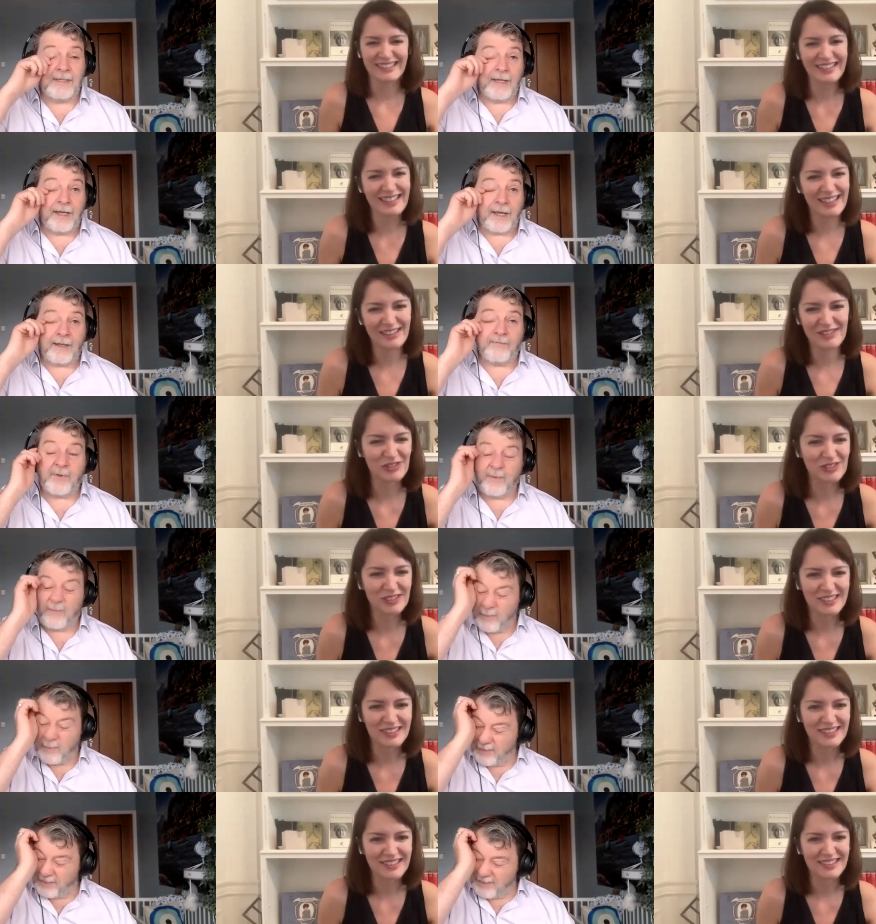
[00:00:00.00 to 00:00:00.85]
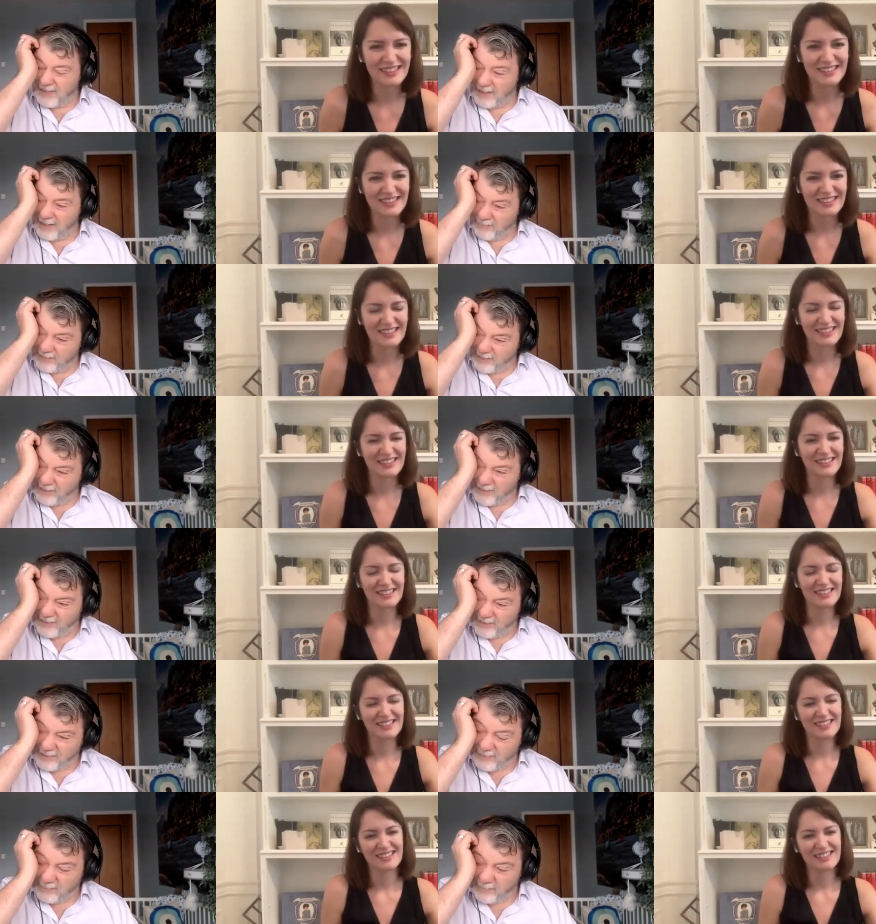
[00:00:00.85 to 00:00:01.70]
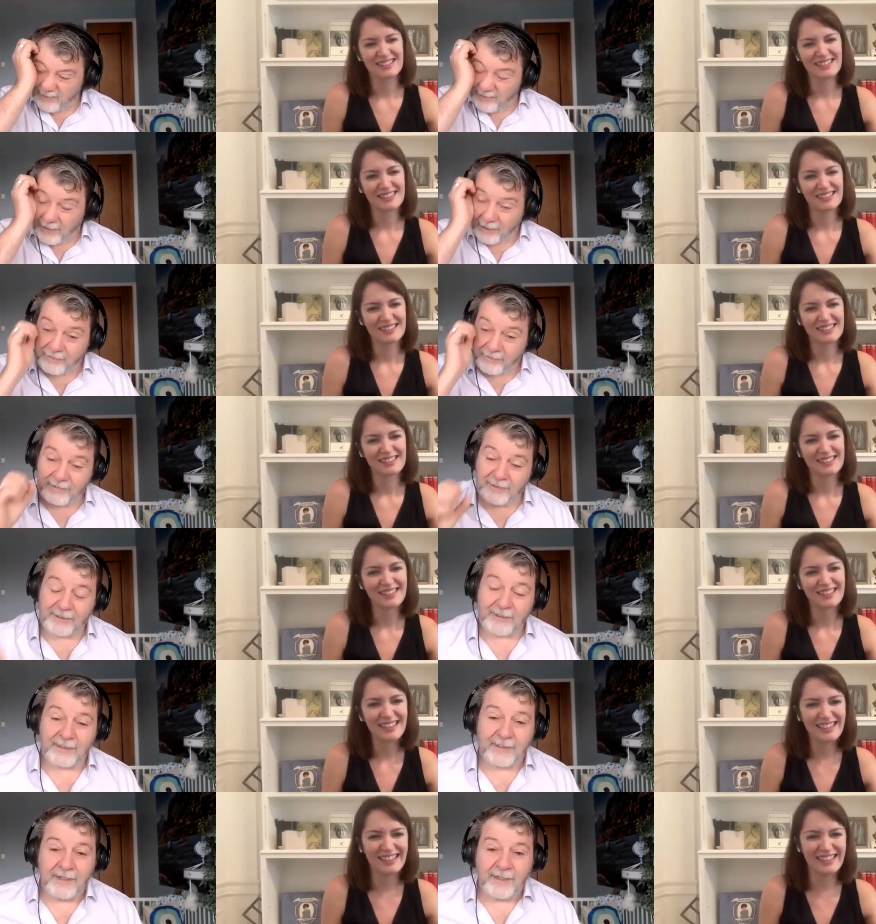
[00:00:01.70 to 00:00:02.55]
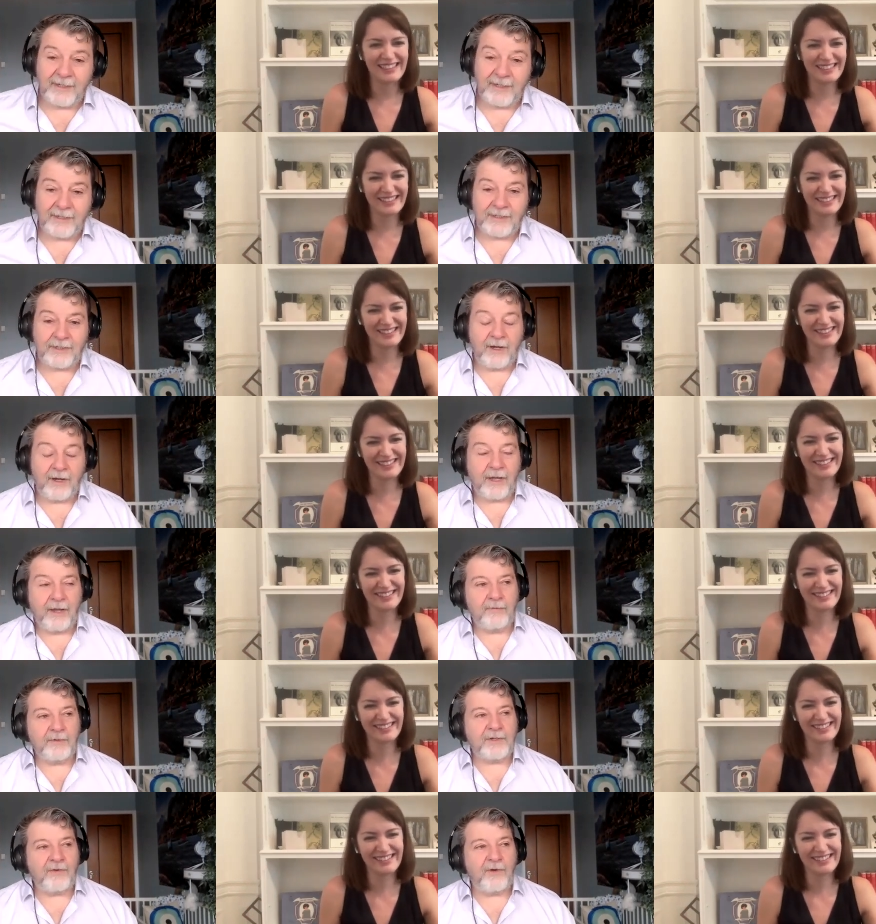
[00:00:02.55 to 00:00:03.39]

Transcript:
Speaker 1: and people with names that are hard to pronounce. so it was